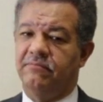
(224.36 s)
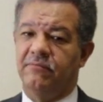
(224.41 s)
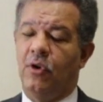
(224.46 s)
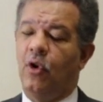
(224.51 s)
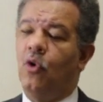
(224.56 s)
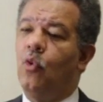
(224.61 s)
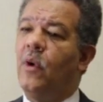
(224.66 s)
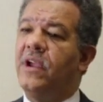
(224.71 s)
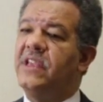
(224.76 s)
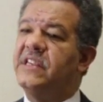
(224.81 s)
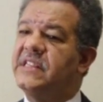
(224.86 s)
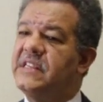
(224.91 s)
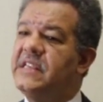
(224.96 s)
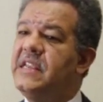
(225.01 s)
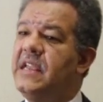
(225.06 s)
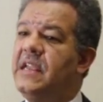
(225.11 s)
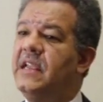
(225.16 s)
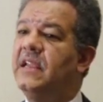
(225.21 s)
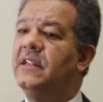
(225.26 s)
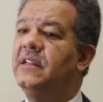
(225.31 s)
always
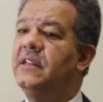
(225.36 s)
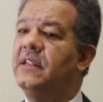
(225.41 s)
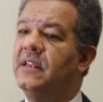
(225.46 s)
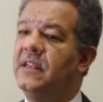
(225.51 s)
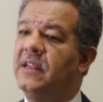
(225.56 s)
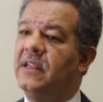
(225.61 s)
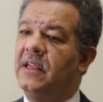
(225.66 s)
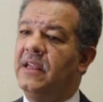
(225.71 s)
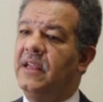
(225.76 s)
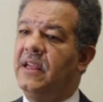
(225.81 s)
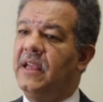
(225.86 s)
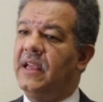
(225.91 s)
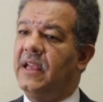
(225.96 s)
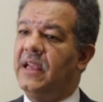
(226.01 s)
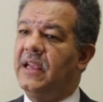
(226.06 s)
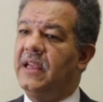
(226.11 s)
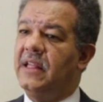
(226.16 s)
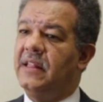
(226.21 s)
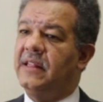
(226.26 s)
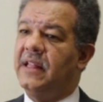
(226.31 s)
seen,
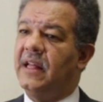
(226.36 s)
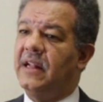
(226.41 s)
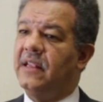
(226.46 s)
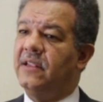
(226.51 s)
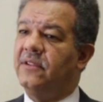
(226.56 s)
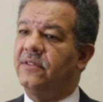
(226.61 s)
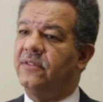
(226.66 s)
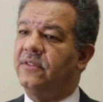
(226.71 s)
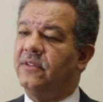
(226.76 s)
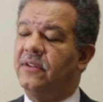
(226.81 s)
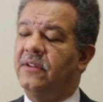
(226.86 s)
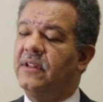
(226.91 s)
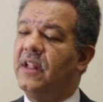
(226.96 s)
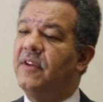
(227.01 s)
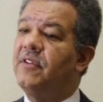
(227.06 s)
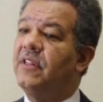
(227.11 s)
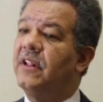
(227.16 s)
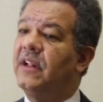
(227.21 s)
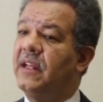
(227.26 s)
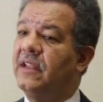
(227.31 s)
and that is
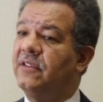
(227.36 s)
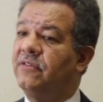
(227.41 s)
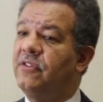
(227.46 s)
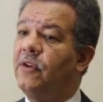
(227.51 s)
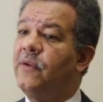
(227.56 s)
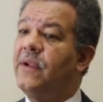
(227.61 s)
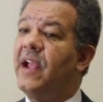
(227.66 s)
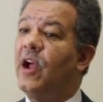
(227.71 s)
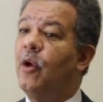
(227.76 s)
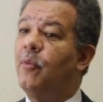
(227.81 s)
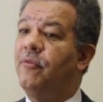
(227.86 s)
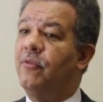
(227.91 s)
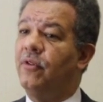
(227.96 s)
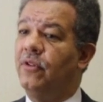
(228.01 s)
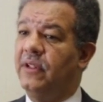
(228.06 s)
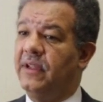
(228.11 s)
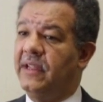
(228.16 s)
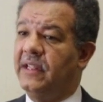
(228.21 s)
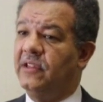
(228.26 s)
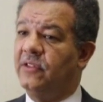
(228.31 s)
nevertheless very
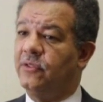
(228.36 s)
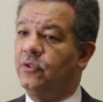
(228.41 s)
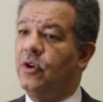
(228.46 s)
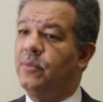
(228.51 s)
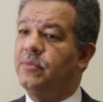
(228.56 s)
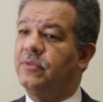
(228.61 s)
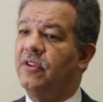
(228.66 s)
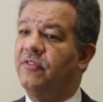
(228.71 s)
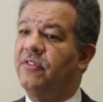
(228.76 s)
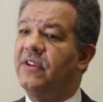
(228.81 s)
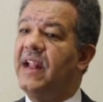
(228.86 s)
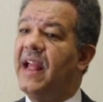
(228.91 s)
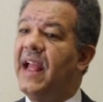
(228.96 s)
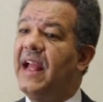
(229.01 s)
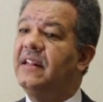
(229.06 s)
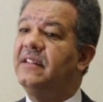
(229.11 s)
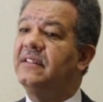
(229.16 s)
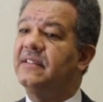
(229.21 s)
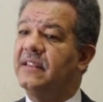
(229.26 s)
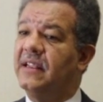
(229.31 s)
helpful in terms of
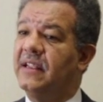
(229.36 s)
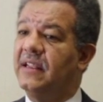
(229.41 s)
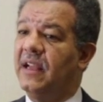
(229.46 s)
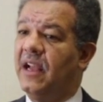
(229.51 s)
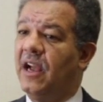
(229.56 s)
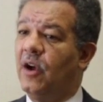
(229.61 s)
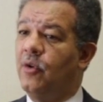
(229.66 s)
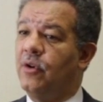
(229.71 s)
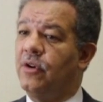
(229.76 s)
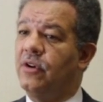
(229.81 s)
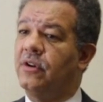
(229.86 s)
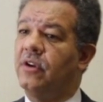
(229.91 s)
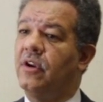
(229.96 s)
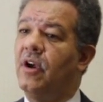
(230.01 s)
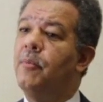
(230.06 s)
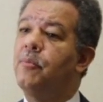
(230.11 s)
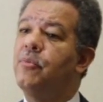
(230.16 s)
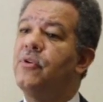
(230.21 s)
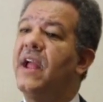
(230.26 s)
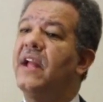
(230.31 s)
enhancing our
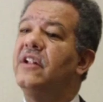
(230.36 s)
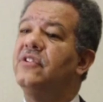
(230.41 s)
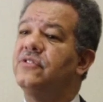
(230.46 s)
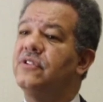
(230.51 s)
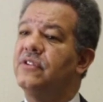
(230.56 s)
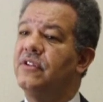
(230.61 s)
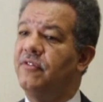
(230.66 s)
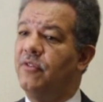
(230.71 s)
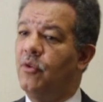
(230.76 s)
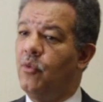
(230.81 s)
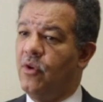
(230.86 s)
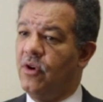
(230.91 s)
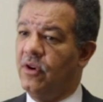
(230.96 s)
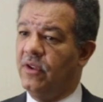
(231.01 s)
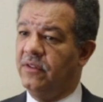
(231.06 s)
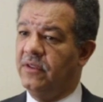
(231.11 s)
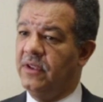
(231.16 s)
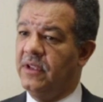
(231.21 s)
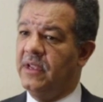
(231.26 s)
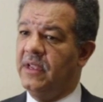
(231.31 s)
comprehension of the
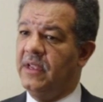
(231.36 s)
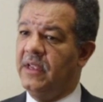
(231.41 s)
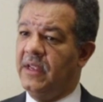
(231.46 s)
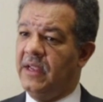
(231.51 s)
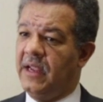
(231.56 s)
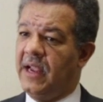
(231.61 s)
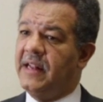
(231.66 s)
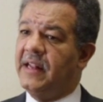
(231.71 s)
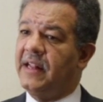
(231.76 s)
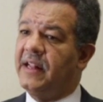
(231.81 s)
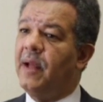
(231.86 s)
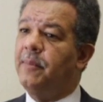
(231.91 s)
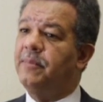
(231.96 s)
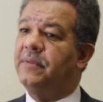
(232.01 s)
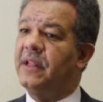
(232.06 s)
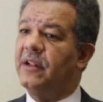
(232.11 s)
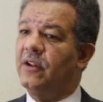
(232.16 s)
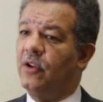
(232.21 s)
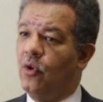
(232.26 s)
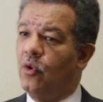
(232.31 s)
world and
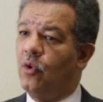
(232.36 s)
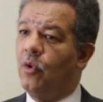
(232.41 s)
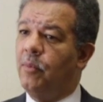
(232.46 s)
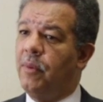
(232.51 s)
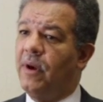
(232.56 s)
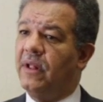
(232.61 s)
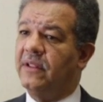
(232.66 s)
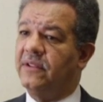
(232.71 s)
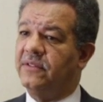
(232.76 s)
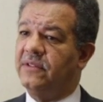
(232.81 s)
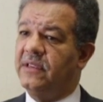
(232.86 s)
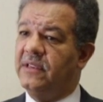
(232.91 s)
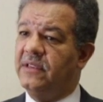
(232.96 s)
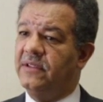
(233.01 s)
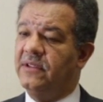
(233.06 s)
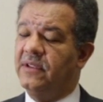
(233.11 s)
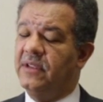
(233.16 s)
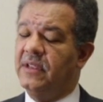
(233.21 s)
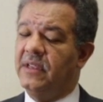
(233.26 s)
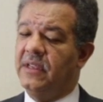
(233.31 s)
adopting local
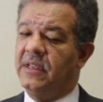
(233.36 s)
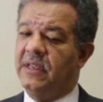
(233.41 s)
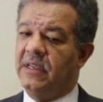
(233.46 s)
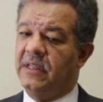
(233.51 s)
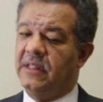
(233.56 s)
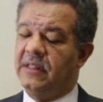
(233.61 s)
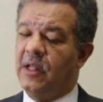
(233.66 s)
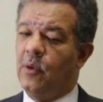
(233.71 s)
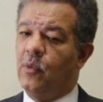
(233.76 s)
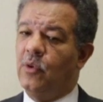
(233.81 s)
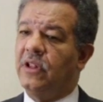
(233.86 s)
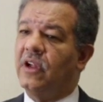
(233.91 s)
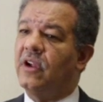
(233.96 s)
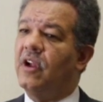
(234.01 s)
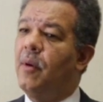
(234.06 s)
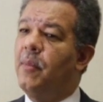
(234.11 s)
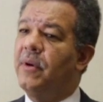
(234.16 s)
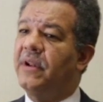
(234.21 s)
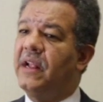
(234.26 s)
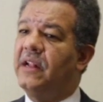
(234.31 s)
policies that will
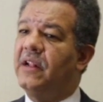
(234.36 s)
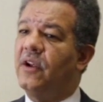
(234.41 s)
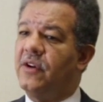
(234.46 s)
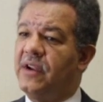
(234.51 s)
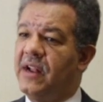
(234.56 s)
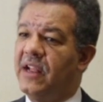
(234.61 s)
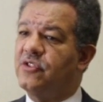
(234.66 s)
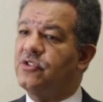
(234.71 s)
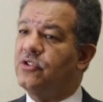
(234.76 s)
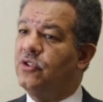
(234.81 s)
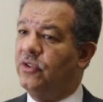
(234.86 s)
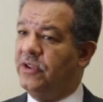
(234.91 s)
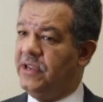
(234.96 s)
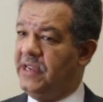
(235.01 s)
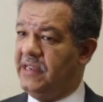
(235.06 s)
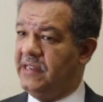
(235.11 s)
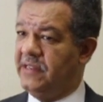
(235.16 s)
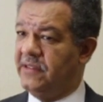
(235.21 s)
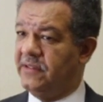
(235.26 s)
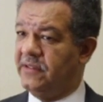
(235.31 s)
accommodate our national
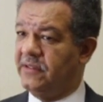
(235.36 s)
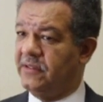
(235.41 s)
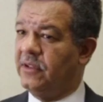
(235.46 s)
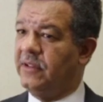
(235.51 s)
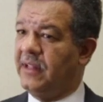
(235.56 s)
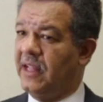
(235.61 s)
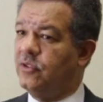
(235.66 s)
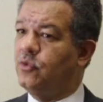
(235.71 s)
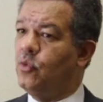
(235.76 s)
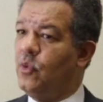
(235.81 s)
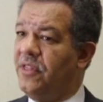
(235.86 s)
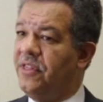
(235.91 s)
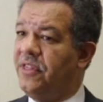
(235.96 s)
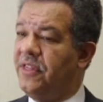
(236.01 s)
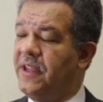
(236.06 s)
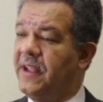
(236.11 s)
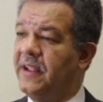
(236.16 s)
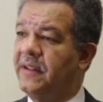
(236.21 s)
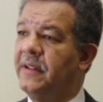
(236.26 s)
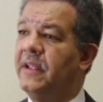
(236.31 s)
needs. So that's one
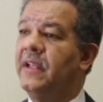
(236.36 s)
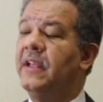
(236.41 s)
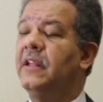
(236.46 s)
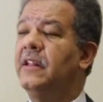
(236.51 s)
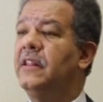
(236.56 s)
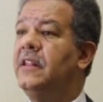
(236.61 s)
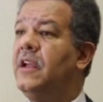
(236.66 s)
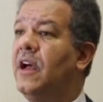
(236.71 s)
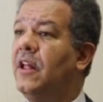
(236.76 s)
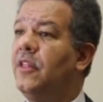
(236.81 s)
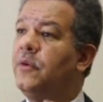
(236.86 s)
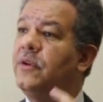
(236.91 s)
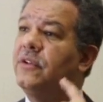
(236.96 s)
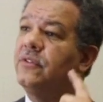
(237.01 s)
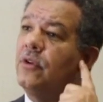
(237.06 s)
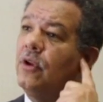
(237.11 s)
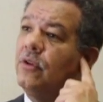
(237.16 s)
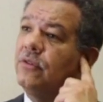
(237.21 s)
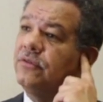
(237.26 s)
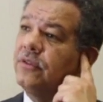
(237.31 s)
thing. The other is
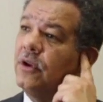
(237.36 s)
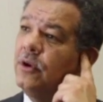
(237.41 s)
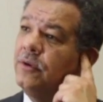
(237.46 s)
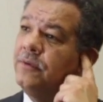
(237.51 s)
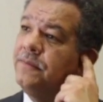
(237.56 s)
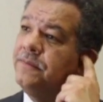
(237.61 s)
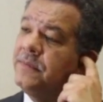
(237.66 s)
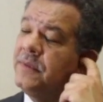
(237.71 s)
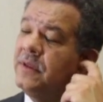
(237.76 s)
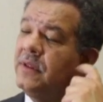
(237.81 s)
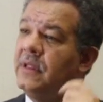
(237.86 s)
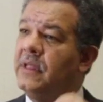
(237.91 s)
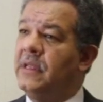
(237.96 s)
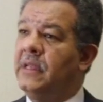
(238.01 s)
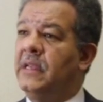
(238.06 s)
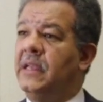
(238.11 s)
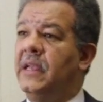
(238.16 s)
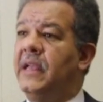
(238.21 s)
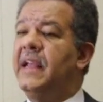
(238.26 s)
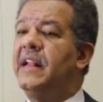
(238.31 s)
also
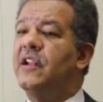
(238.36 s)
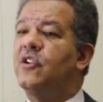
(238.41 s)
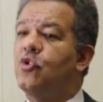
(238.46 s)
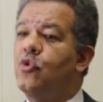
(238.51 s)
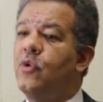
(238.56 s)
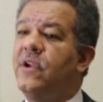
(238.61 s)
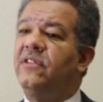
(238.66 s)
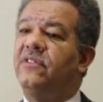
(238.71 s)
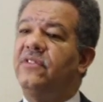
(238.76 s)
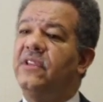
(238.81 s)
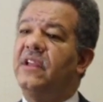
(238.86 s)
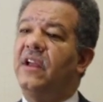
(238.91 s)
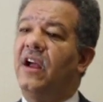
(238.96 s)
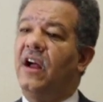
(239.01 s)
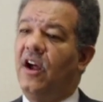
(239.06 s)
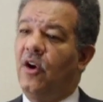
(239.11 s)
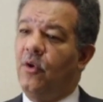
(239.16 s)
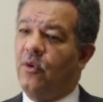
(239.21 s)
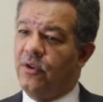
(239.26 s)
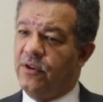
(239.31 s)
increasing
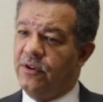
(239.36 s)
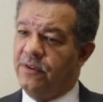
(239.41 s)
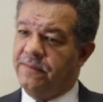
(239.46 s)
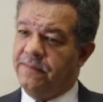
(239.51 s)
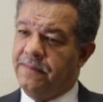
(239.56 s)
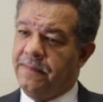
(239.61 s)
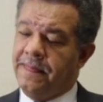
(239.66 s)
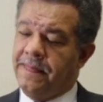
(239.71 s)
our